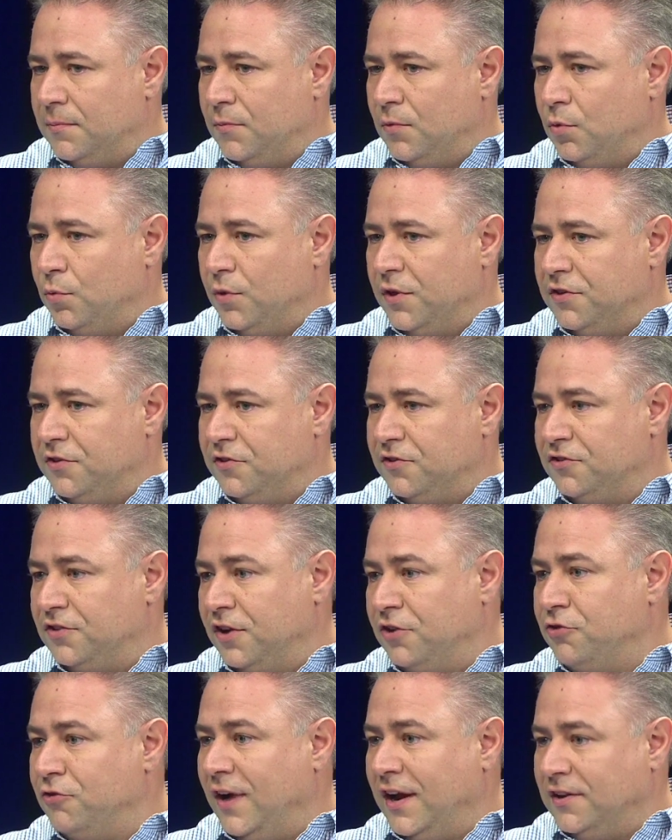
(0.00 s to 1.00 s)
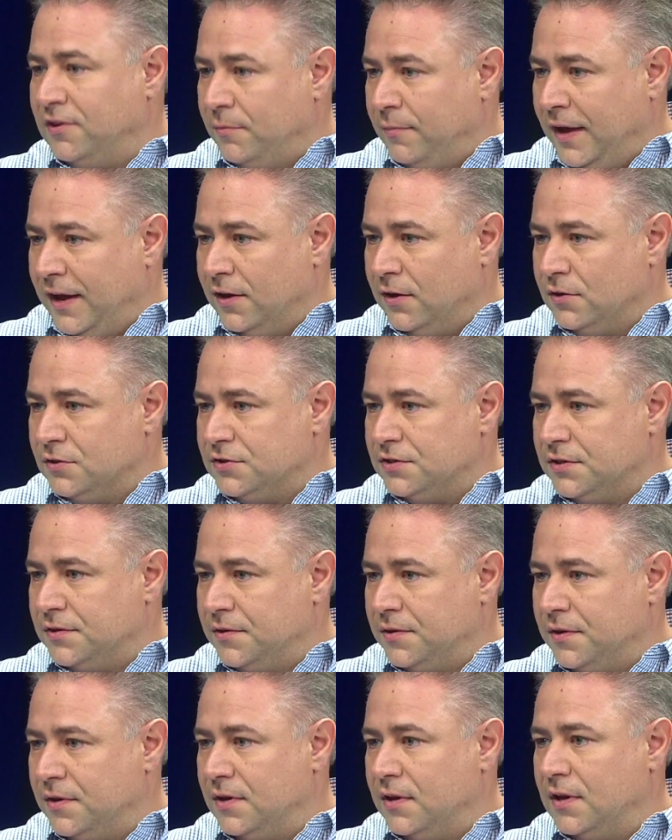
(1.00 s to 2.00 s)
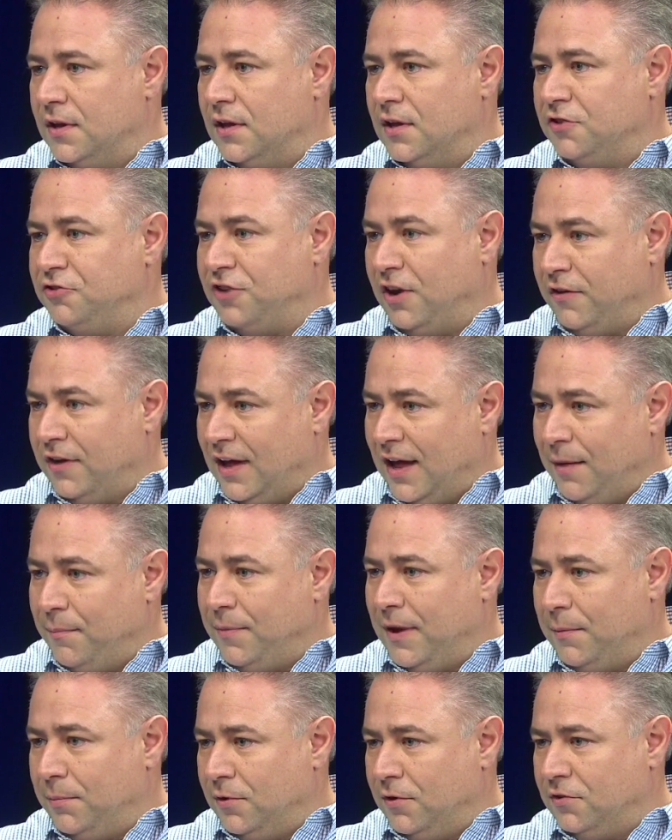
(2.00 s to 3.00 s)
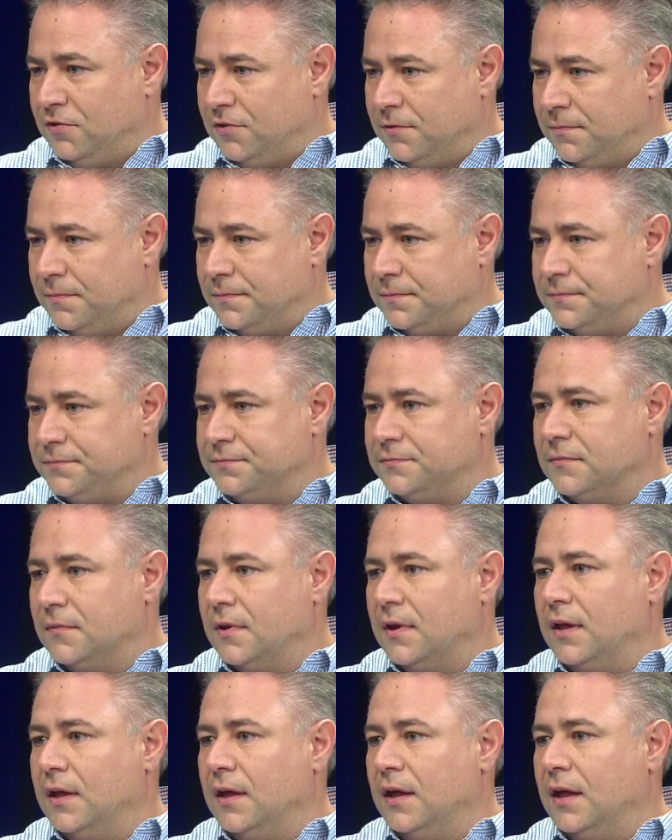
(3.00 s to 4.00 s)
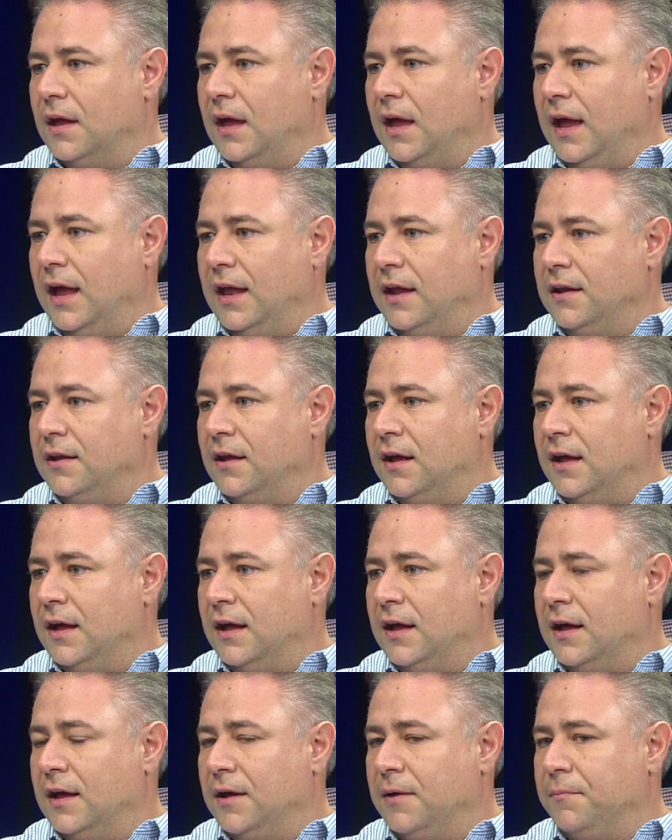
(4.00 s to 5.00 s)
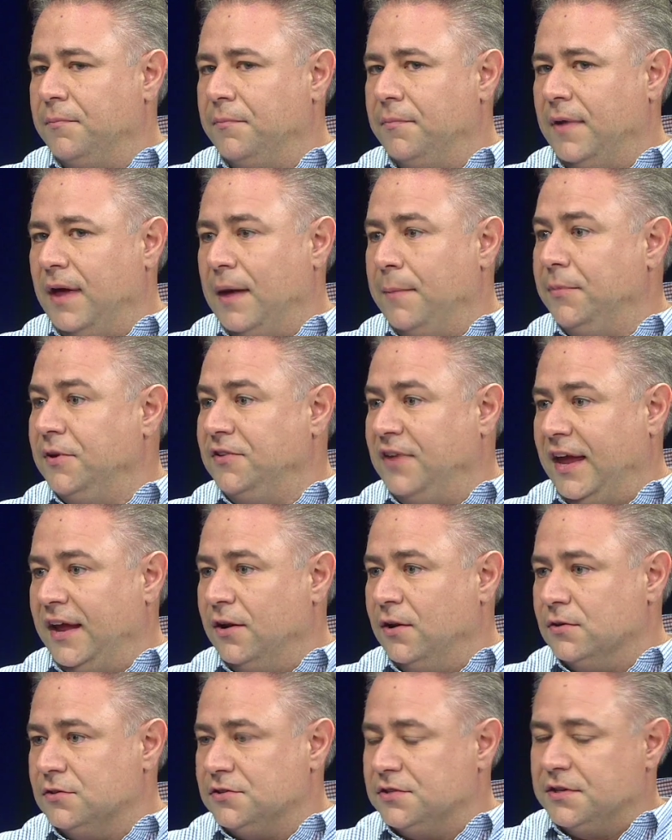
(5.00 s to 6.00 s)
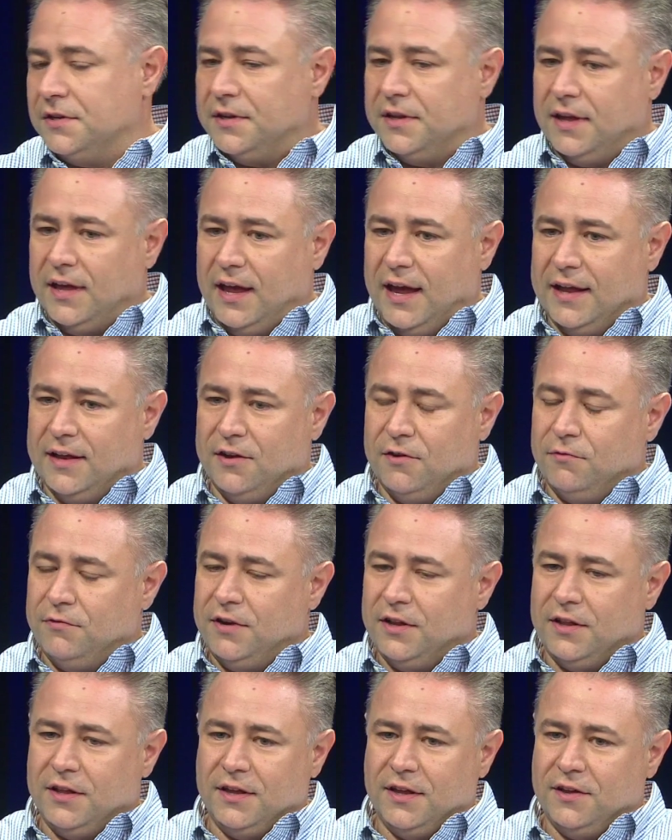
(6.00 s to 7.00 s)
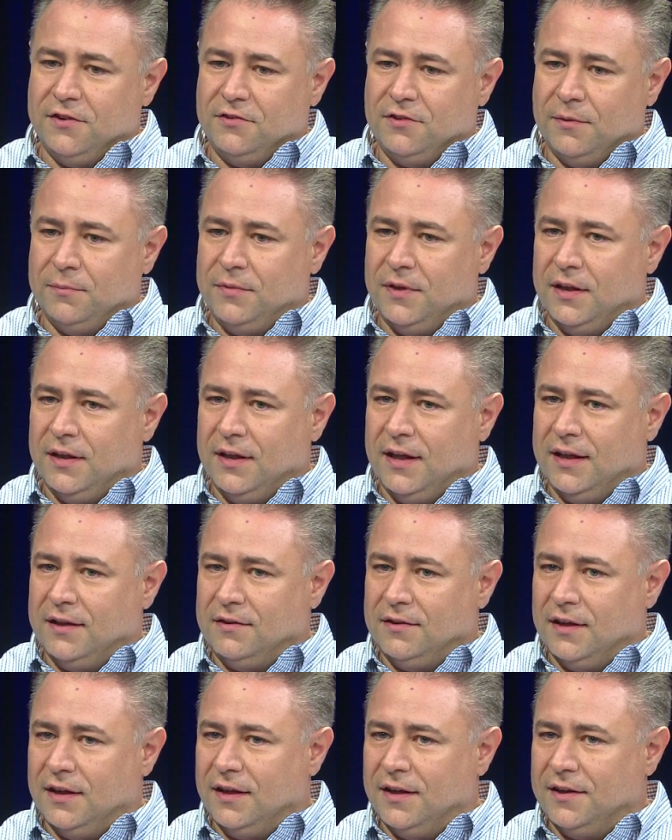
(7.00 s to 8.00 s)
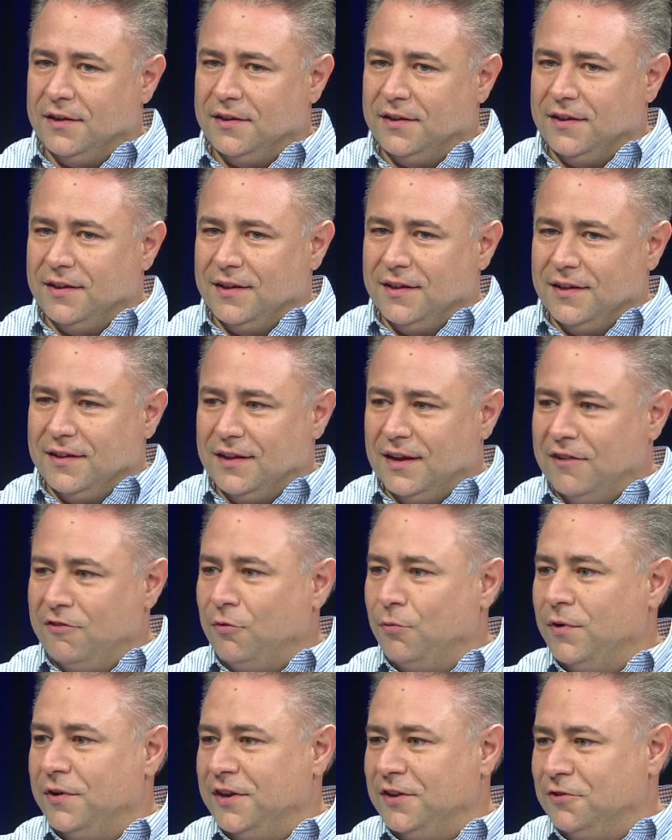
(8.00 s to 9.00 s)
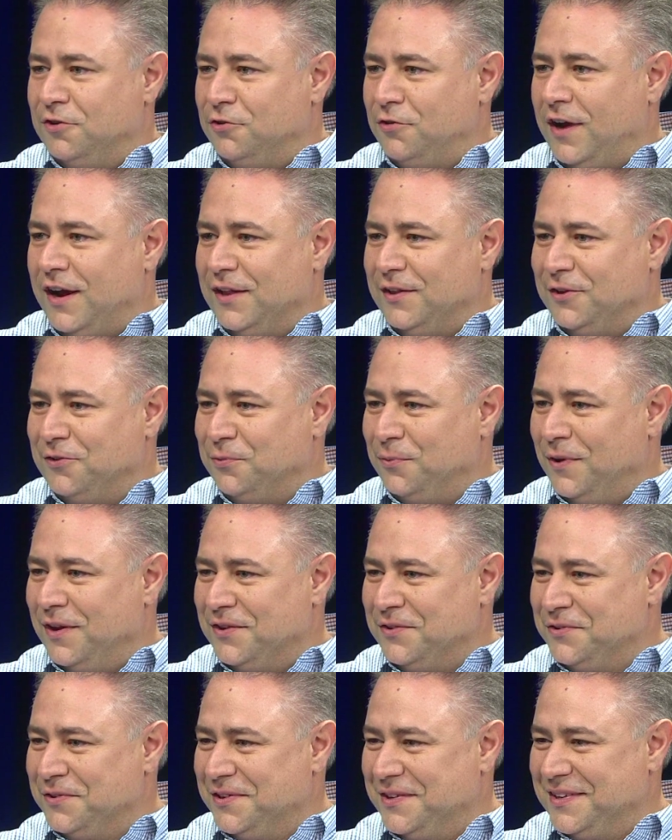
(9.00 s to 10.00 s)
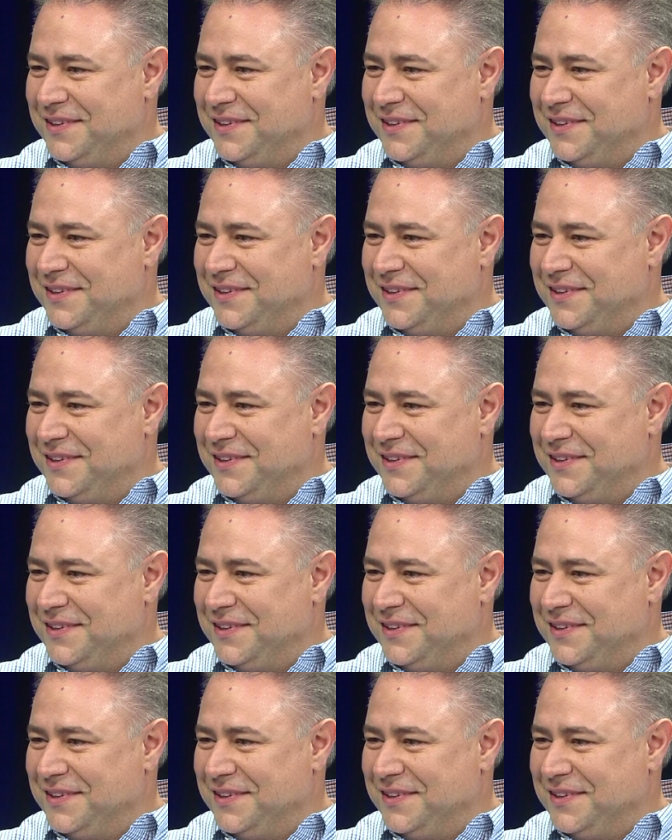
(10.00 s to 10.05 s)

with sun-dried tomatoes, cherry hot peppers, and potatoes. And it really is something that everyone needs to try at least once.